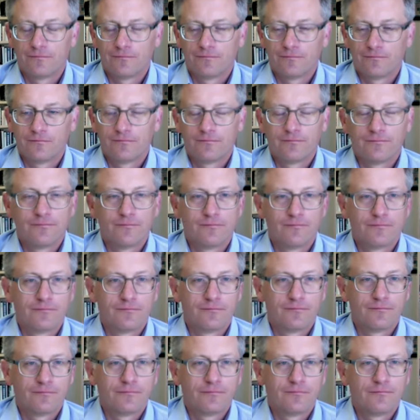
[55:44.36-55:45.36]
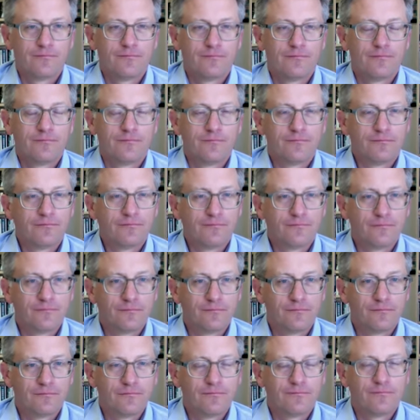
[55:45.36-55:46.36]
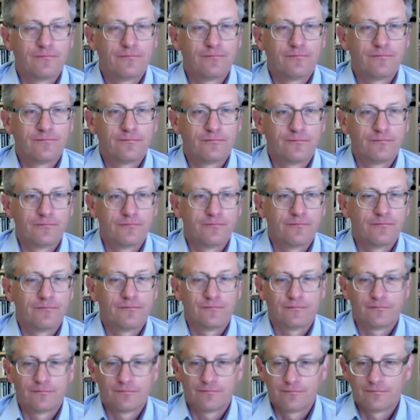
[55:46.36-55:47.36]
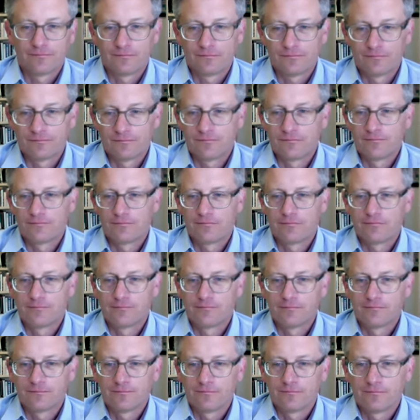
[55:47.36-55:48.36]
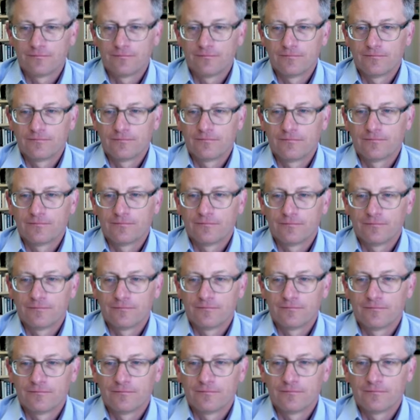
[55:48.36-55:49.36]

(not speaking)